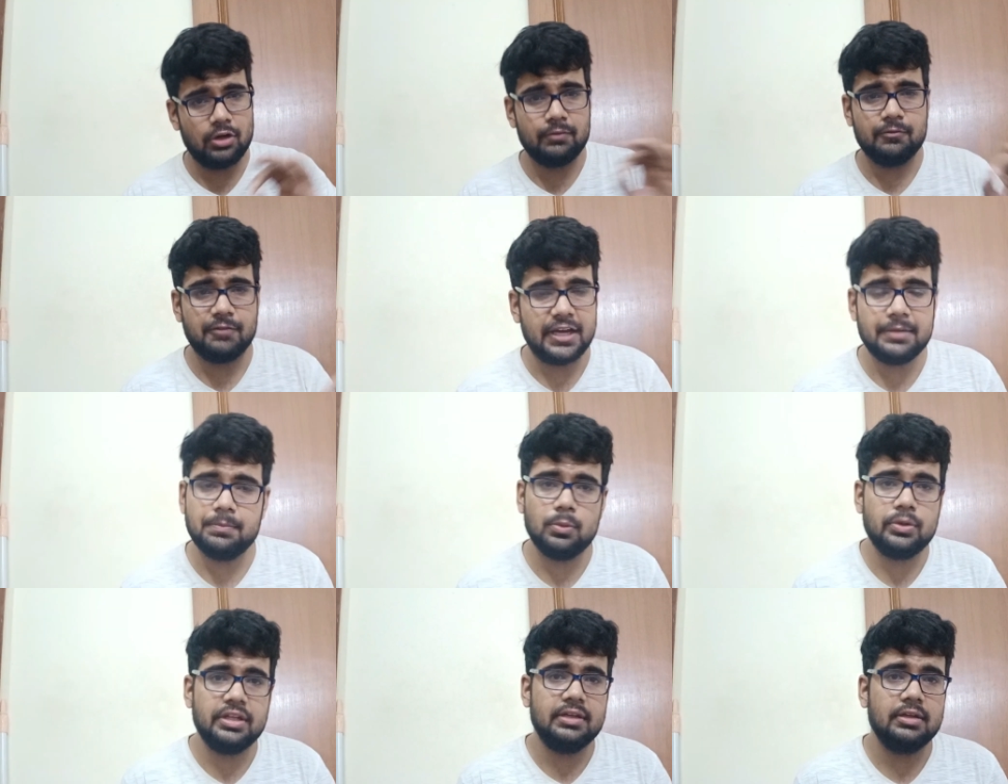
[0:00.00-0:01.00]
on
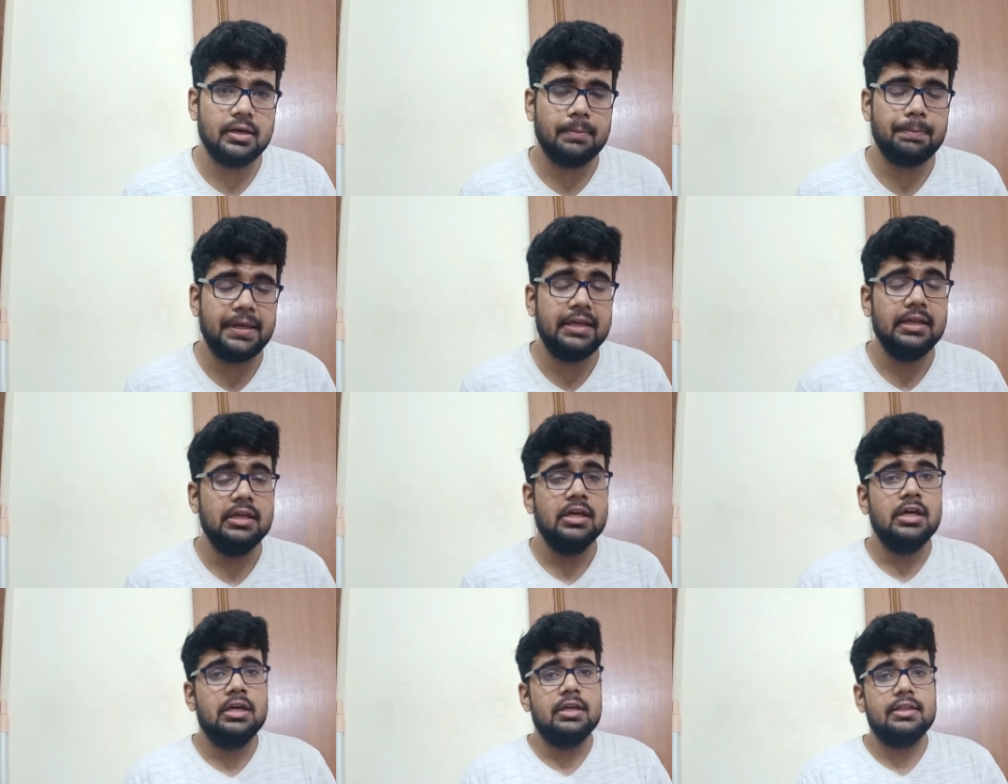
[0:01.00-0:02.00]
whiteboard and uh, pen.
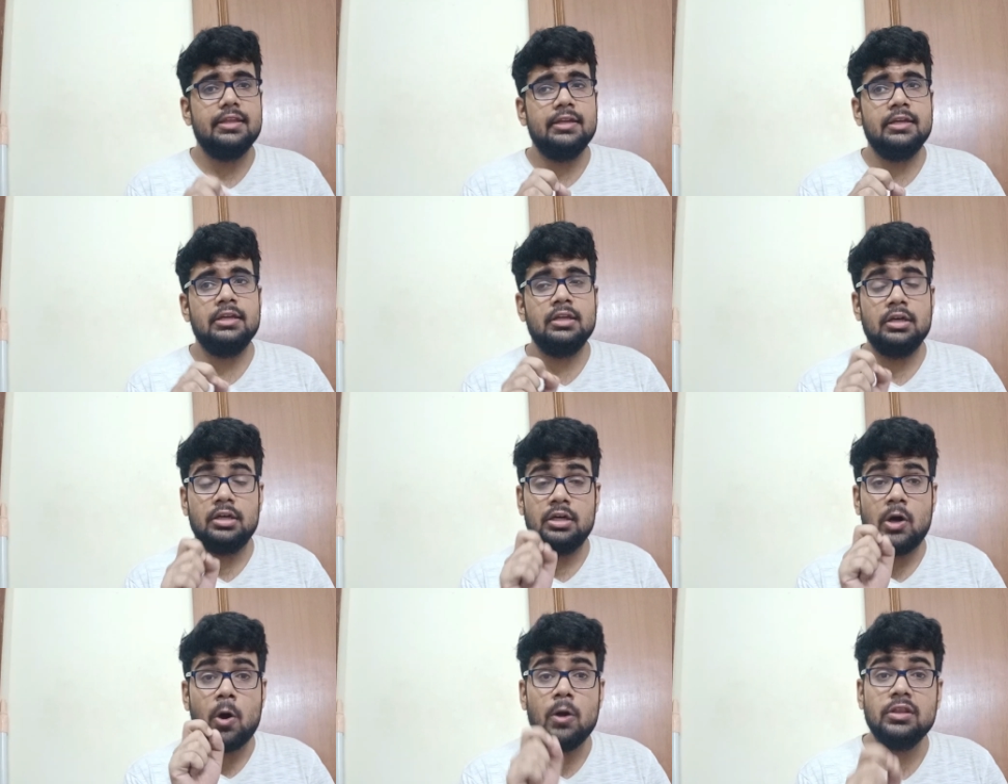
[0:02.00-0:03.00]
Then uh,
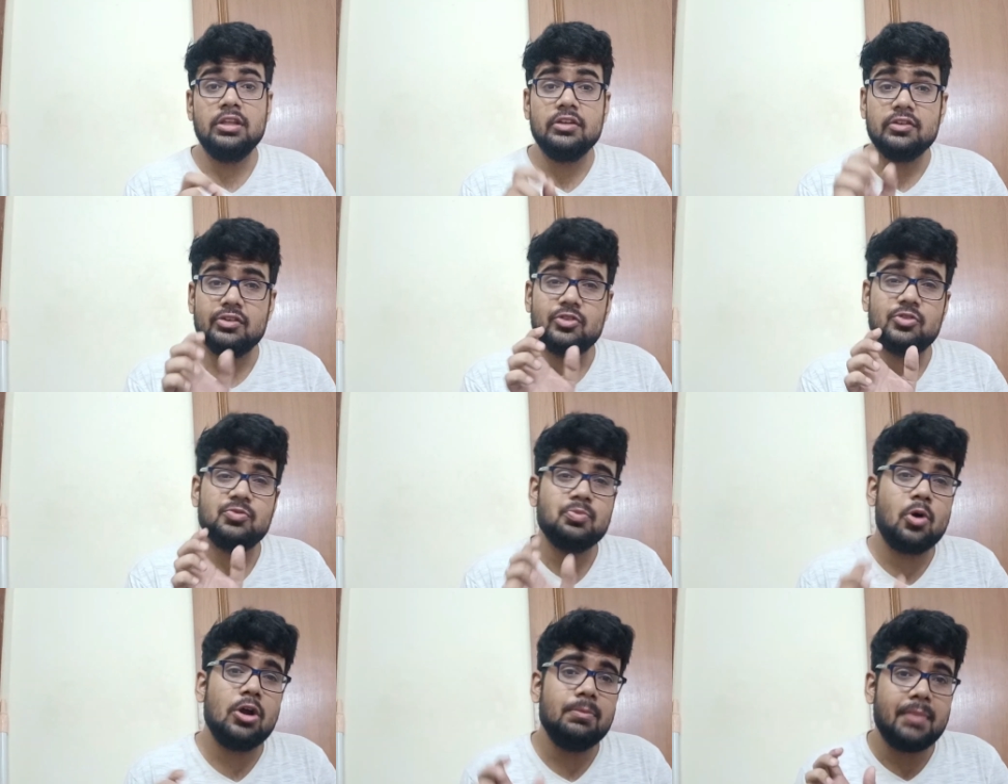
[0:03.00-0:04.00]
all the
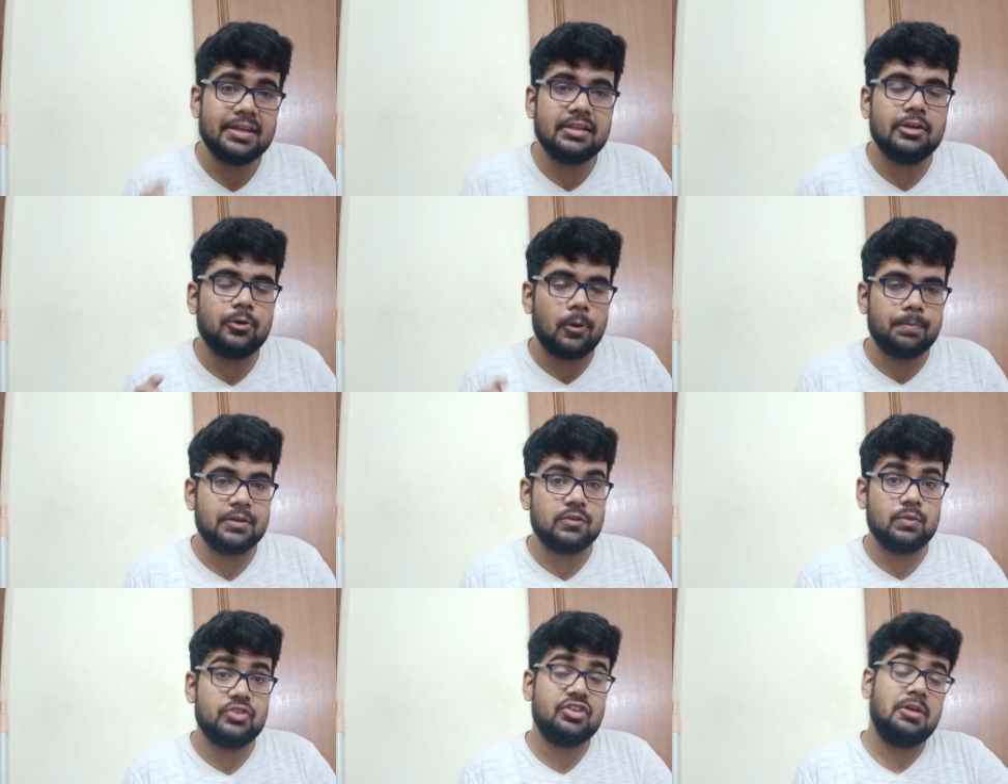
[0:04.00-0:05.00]
small minor topics
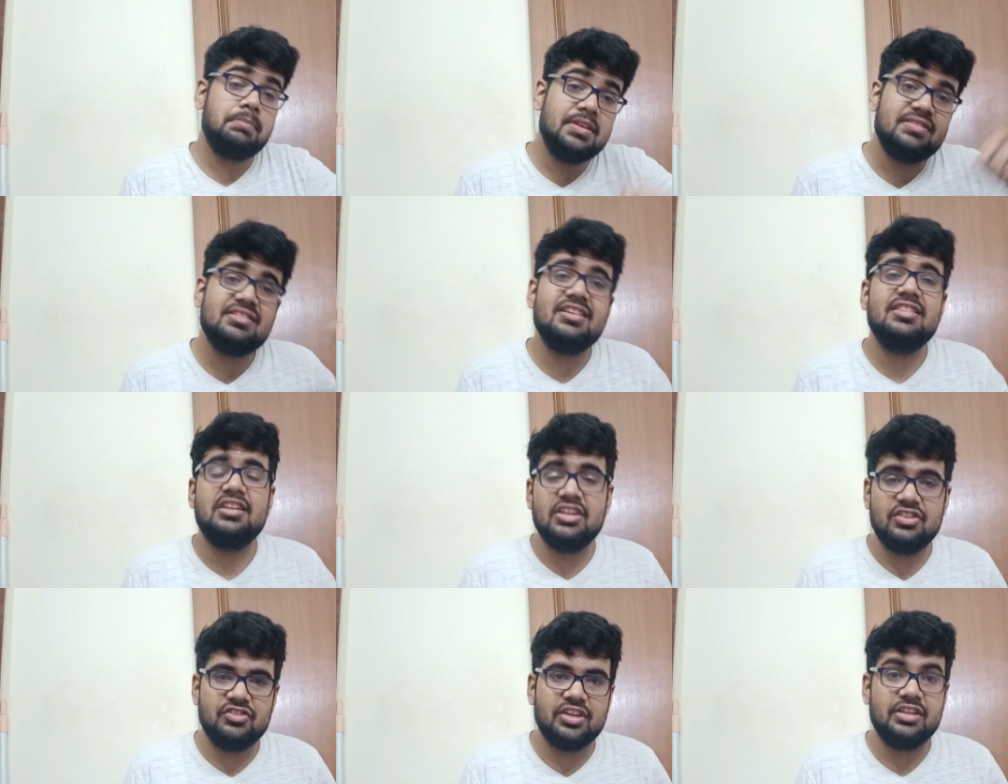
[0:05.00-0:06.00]
which are missed in the
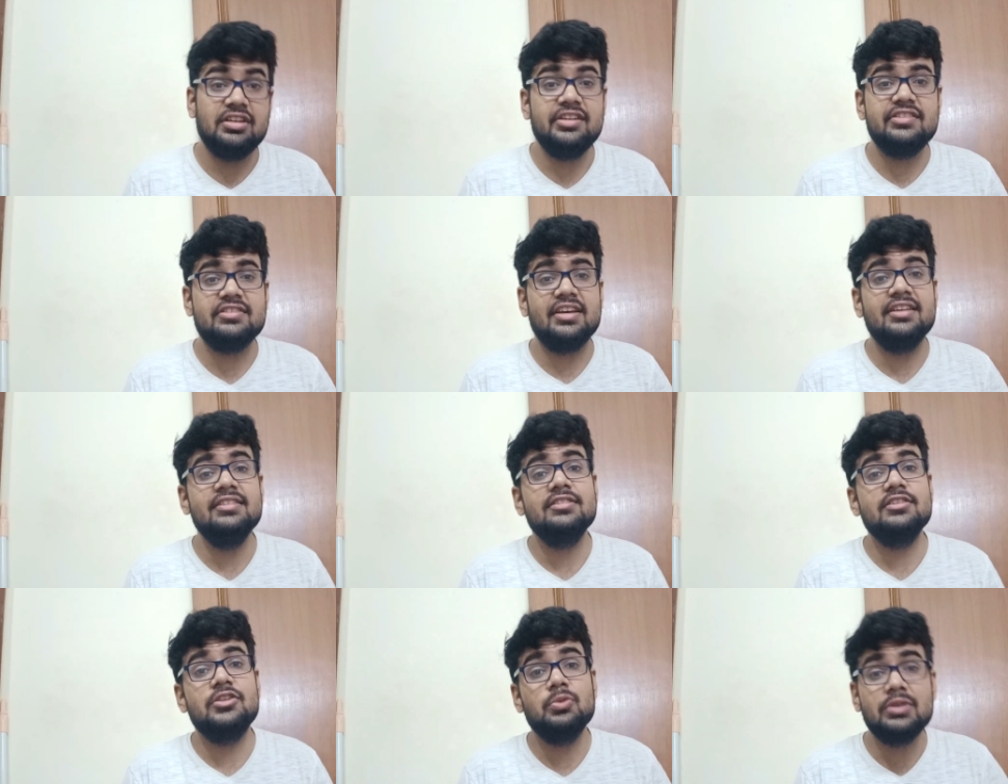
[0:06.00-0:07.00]
Ninja Nerd Science,
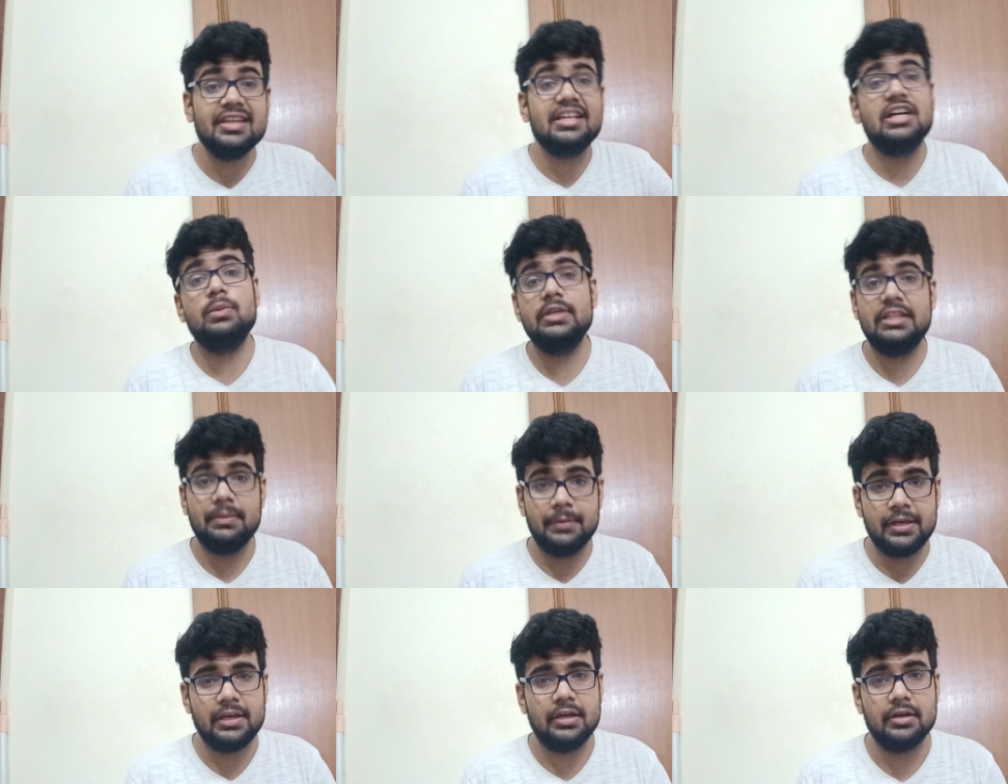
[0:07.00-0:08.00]
you can cover them
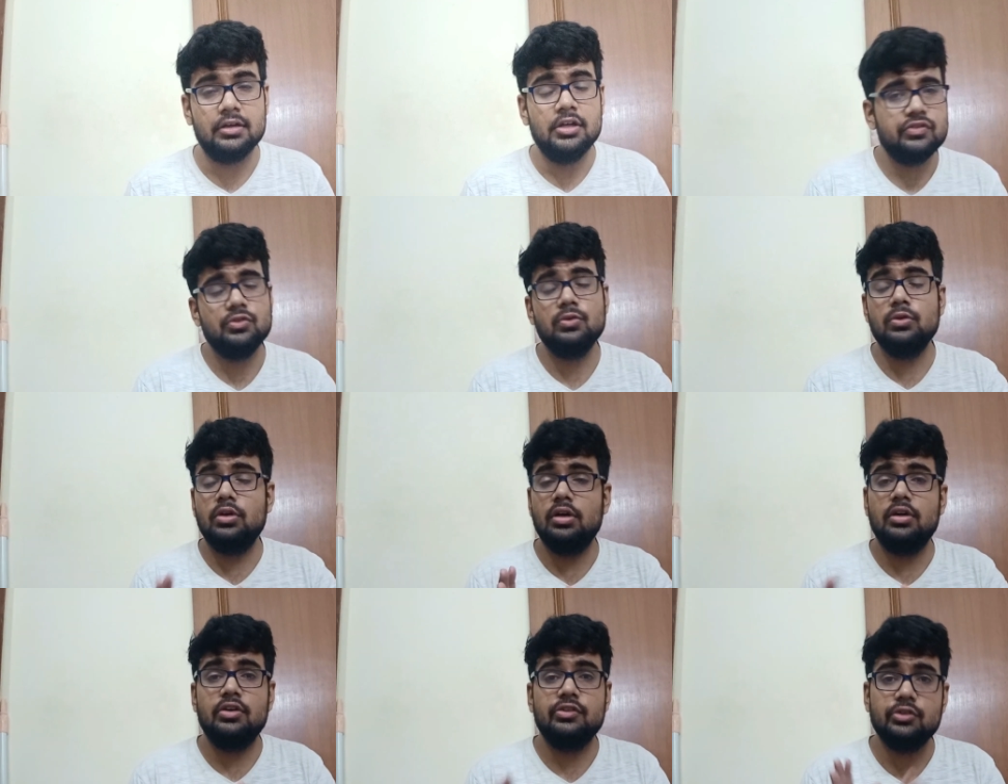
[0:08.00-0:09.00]
here. So
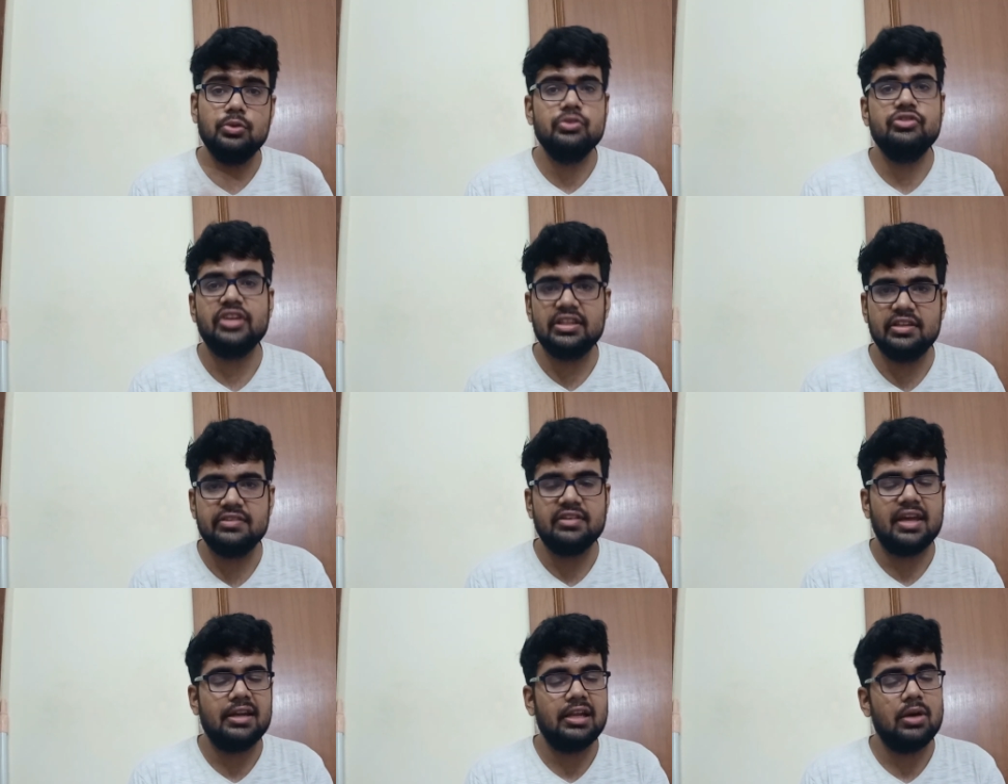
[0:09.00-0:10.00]
So do check this
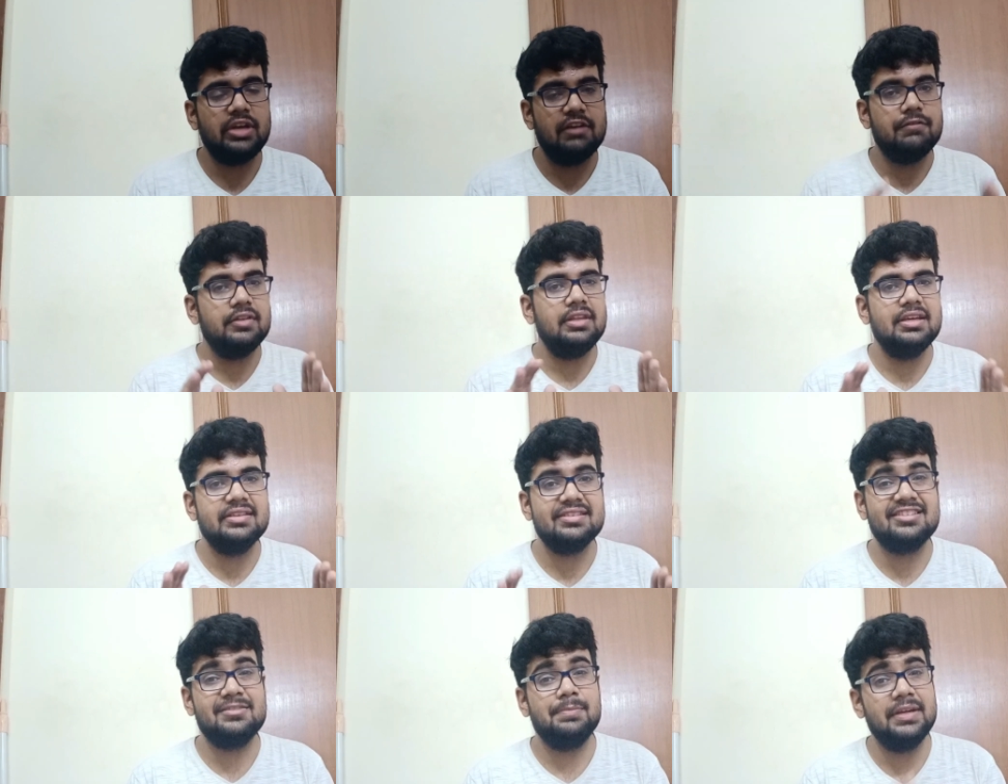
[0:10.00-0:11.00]
channel out. Everything is
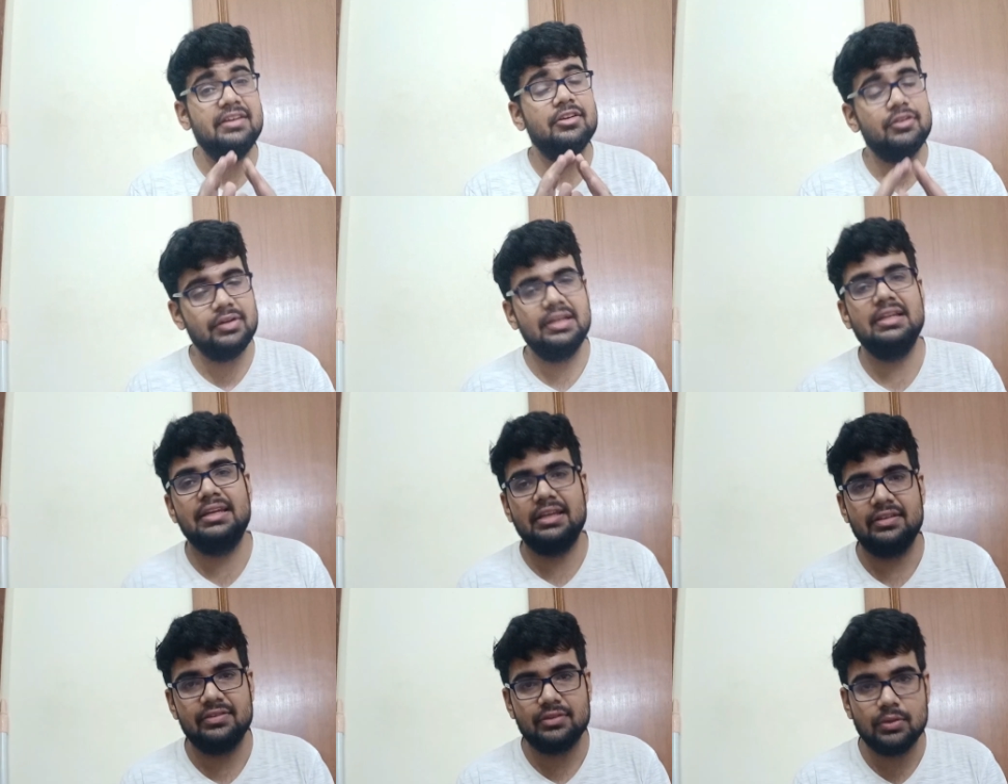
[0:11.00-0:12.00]
explained really
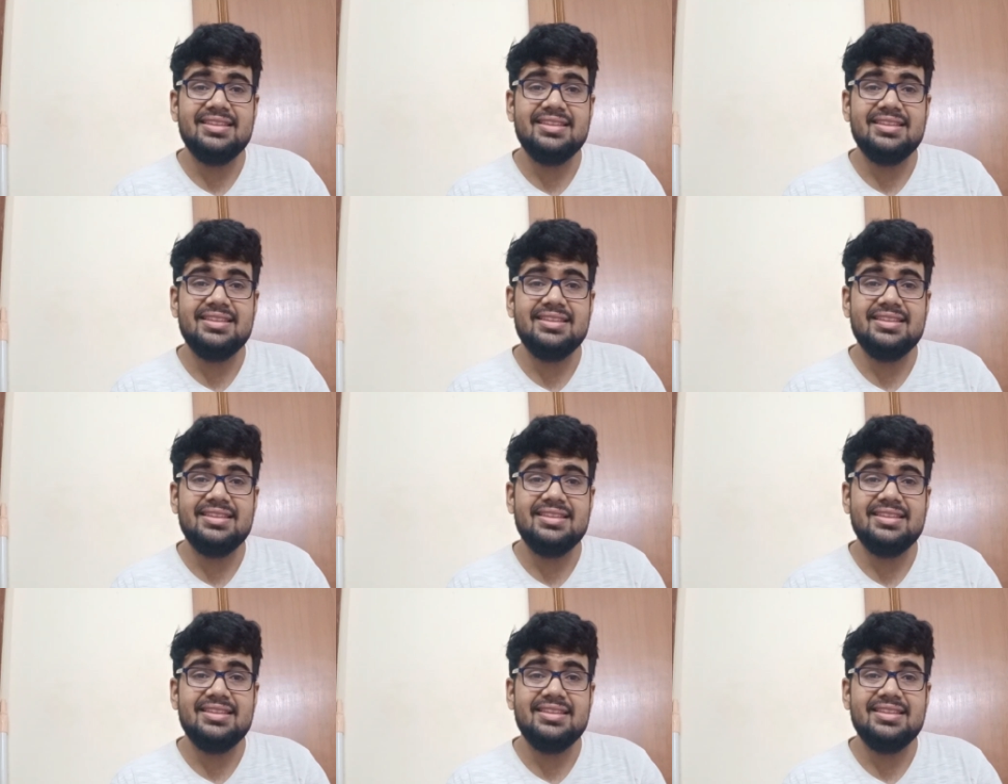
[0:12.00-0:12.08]
nice.